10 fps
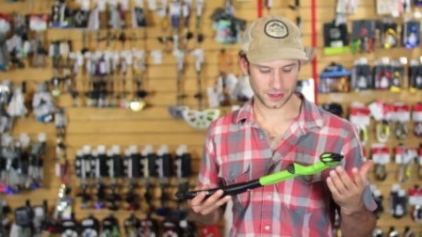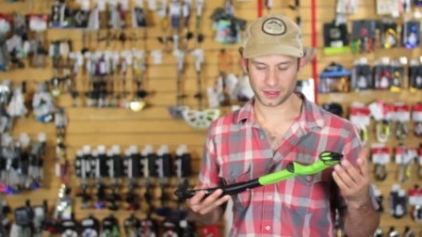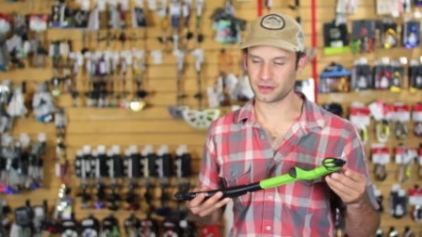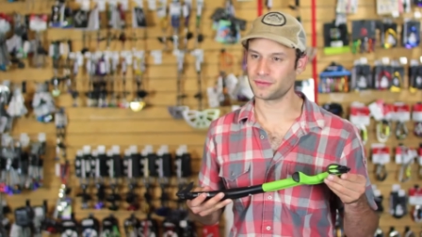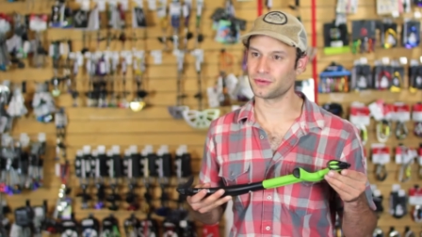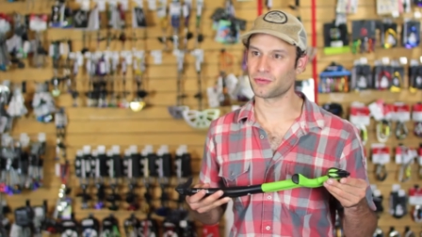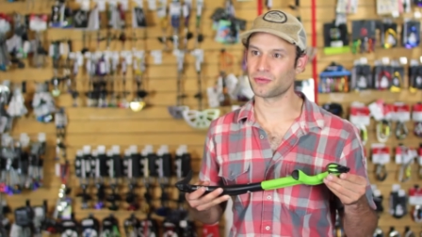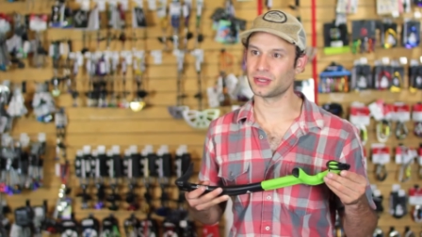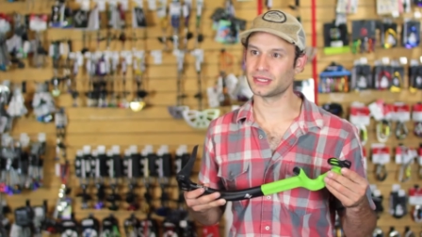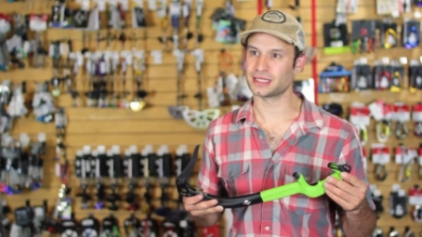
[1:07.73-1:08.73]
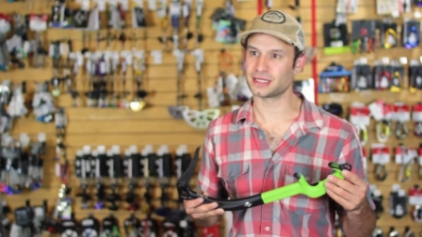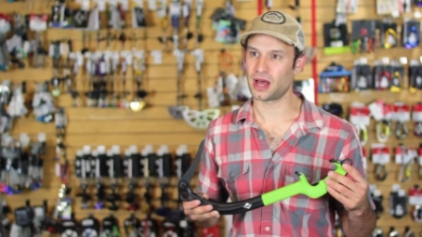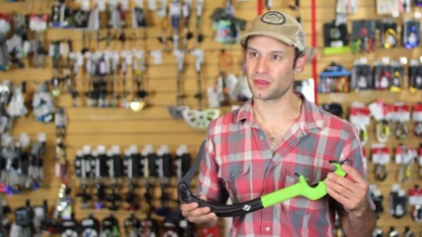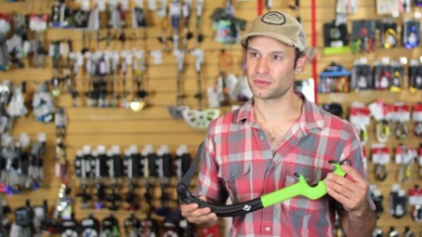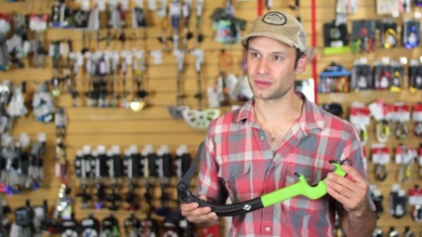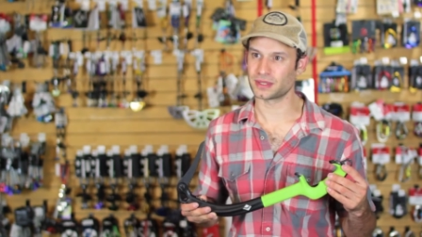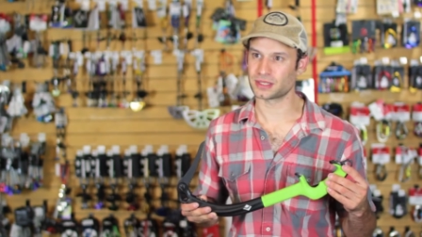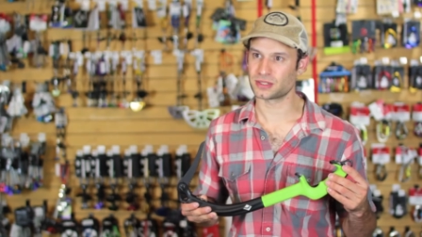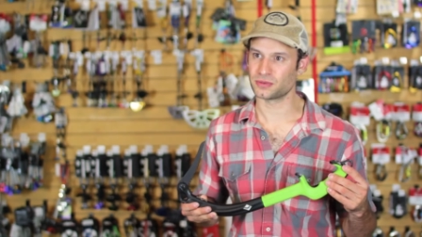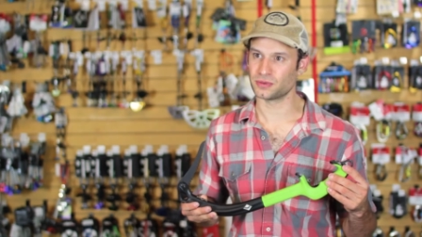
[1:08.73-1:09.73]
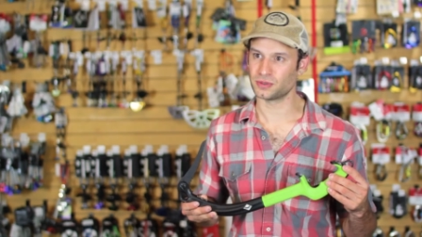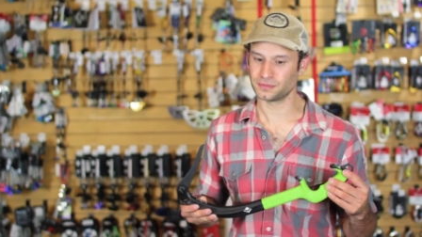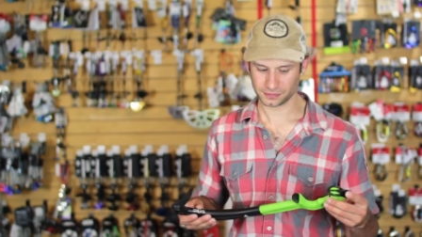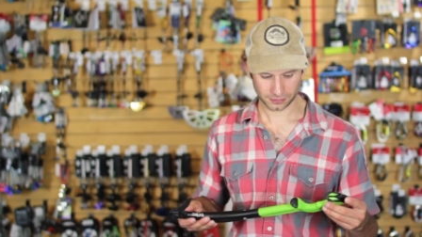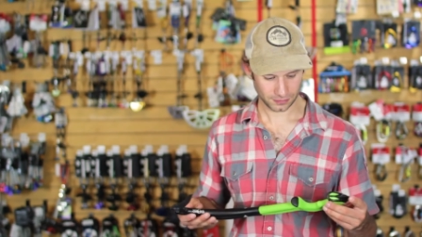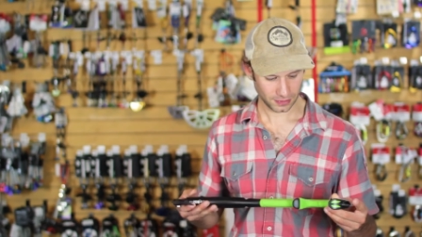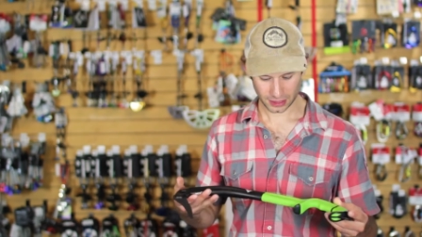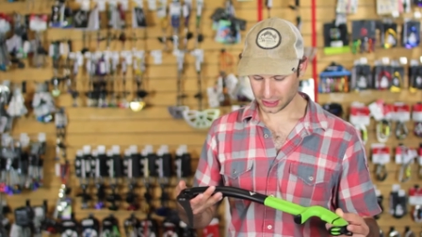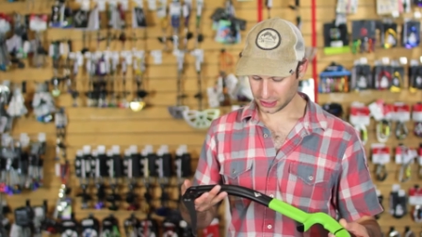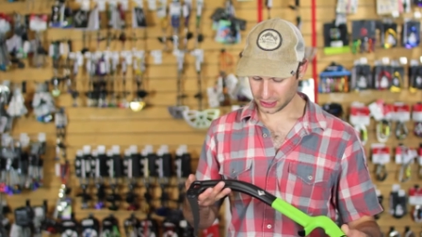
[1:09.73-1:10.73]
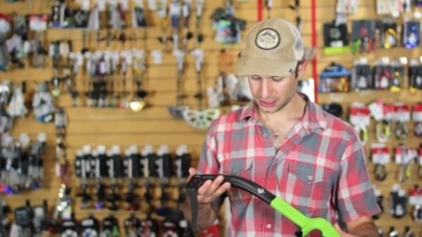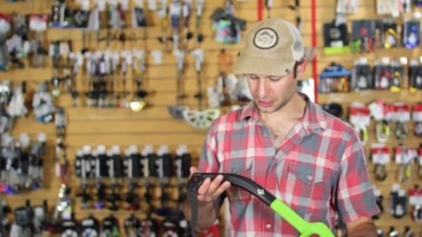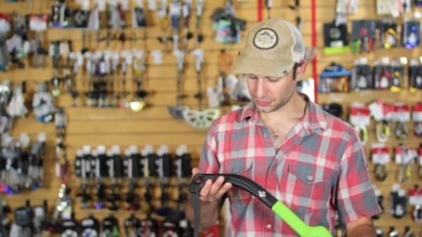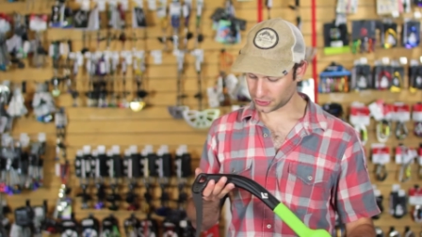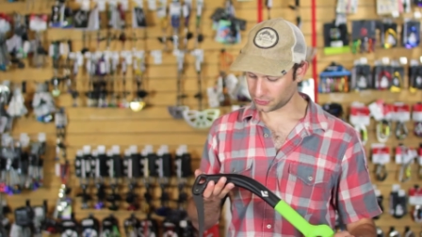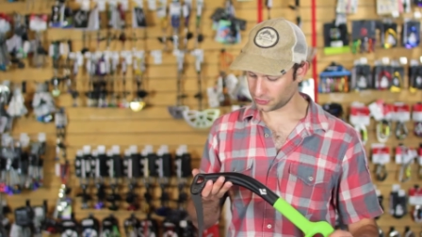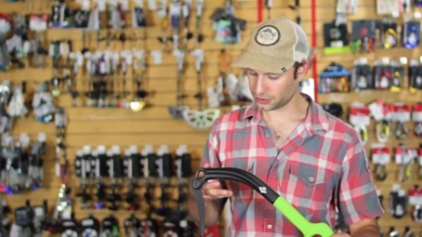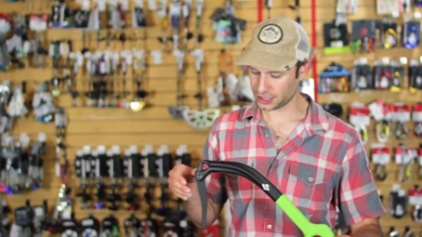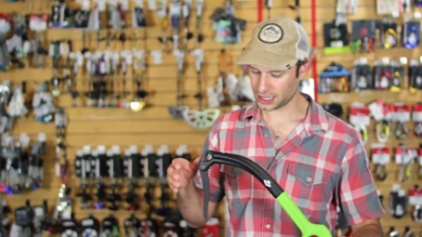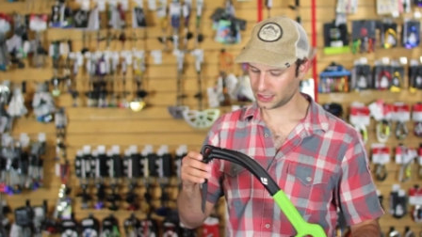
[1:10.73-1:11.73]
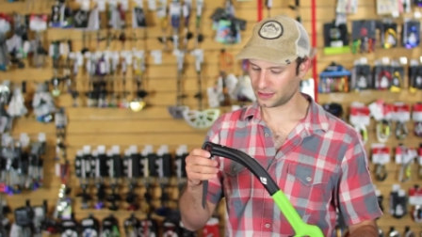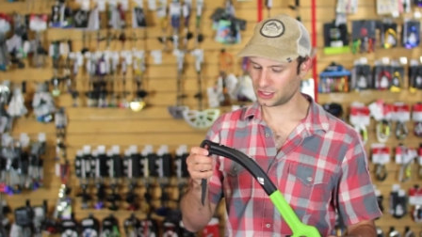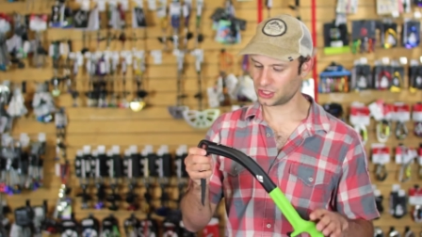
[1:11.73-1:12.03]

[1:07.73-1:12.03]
gonna feel really solid with this tool. Another cool thing, this